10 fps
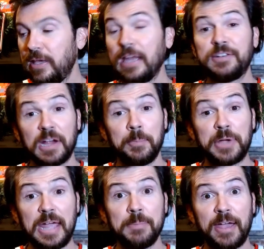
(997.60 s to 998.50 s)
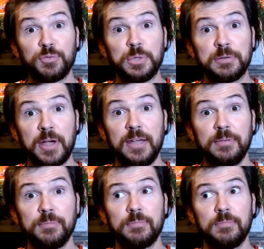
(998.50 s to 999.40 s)
he had a terrible game last week,
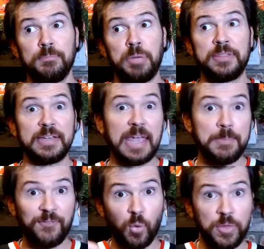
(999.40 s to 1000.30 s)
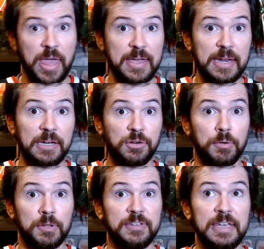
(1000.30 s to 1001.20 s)
right? But the game before that, he had 8
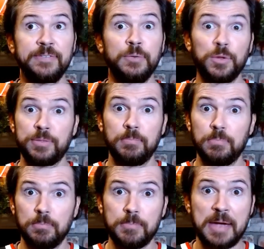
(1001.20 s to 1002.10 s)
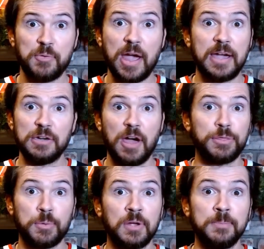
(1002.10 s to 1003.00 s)
targets. Even with Matt Ryan
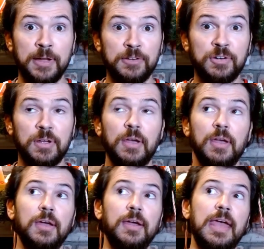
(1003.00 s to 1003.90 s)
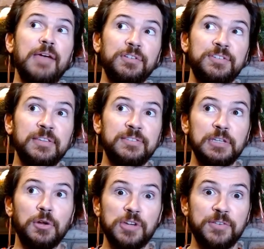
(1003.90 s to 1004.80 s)
not throwing much, ever since,
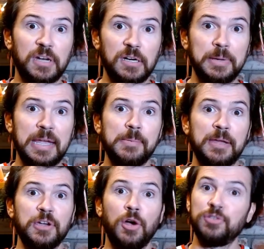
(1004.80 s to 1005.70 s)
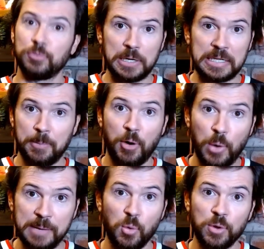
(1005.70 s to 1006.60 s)
Jeff Saturday became head coach, running the ball
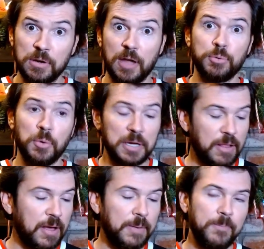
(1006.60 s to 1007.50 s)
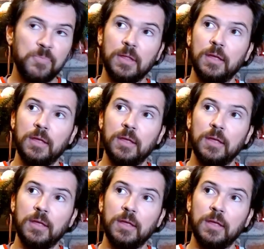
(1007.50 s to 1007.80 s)
way more than not throwing a lot.